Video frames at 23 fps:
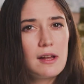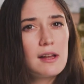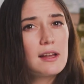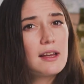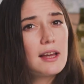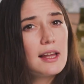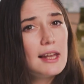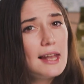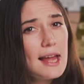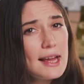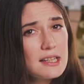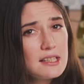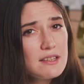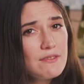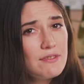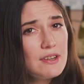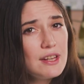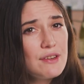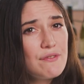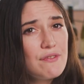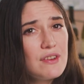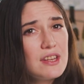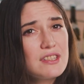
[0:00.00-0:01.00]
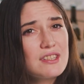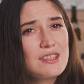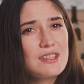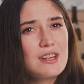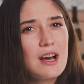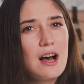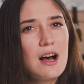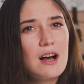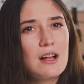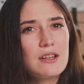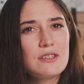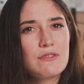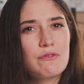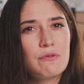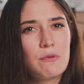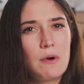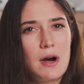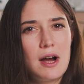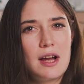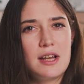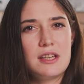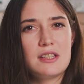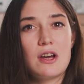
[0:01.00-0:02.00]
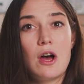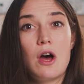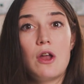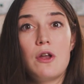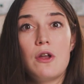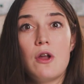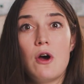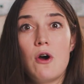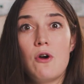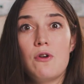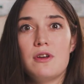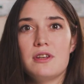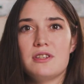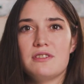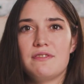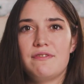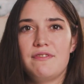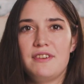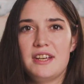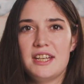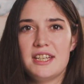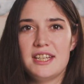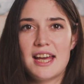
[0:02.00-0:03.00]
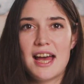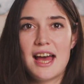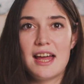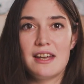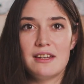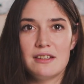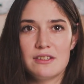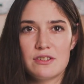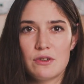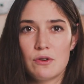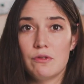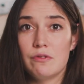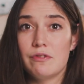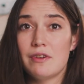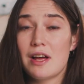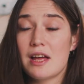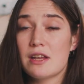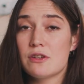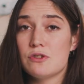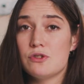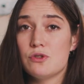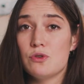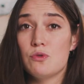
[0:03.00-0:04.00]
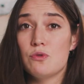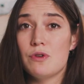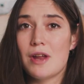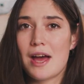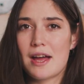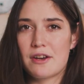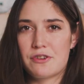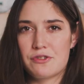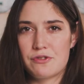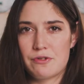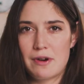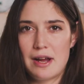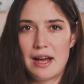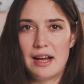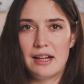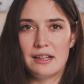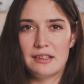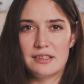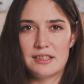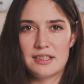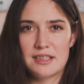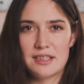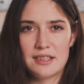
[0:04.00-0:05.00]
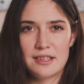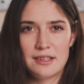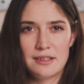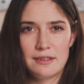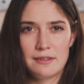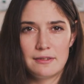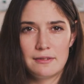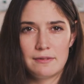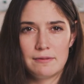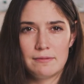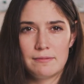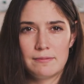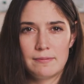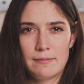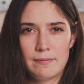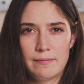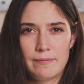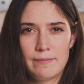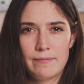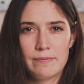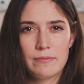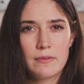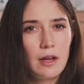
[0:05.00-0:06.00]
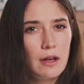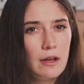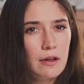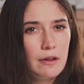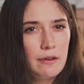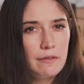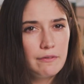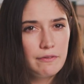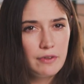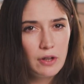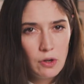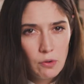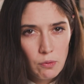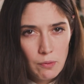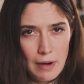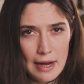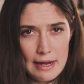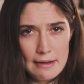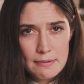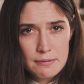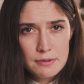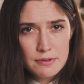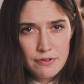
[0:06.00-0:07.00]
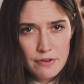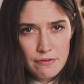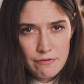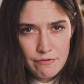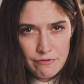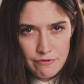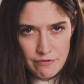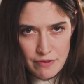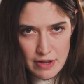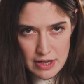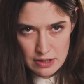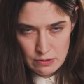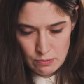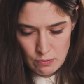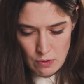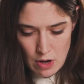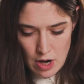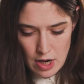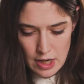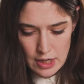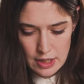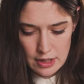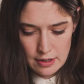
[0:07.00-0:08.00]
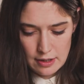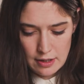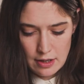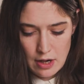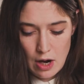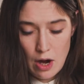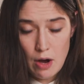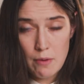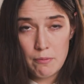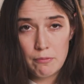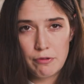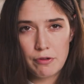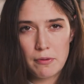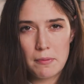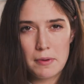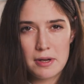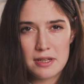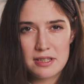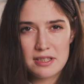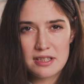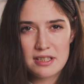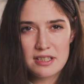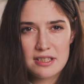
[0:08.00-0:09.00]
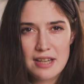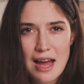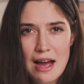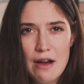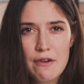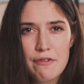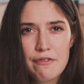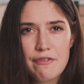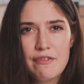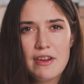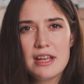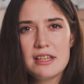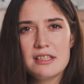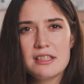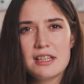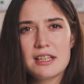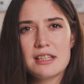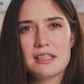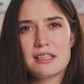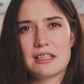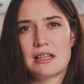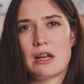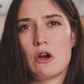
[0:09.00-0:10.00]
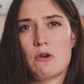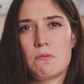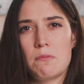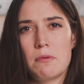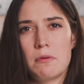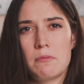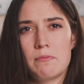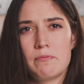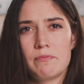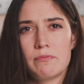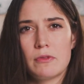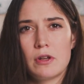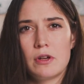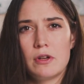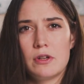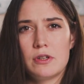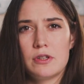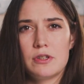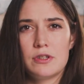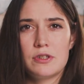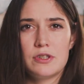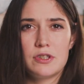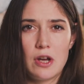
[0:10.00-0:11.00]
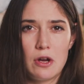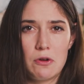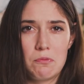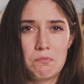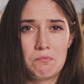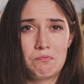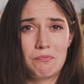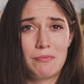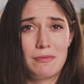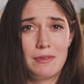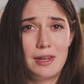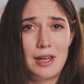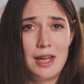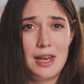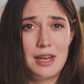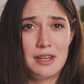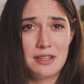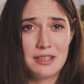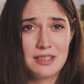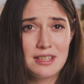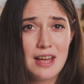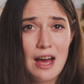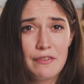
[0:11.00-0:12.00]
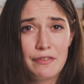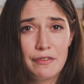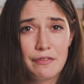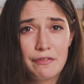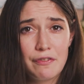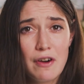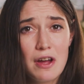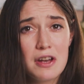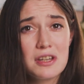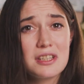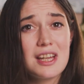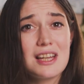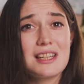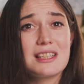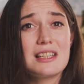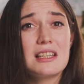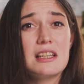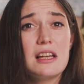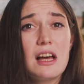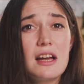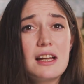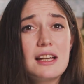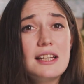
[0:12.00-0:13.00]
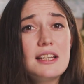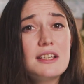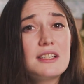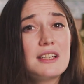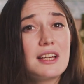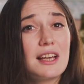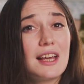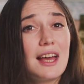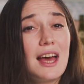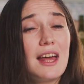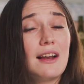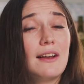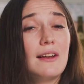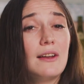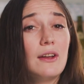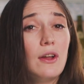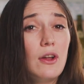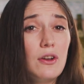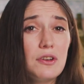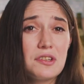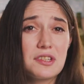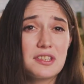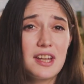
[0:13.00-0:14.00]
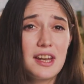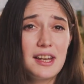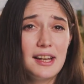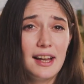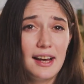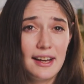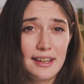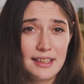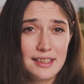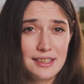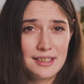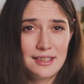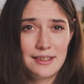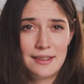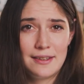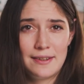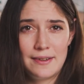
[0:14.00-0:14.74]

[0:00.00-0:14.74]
Collectively, these styles of wines are known as VDNs or Vin doux Naturels. The grapes for this wine come from a south-facing slope. So, in the south of France, that's likely to get a lot of sunlight.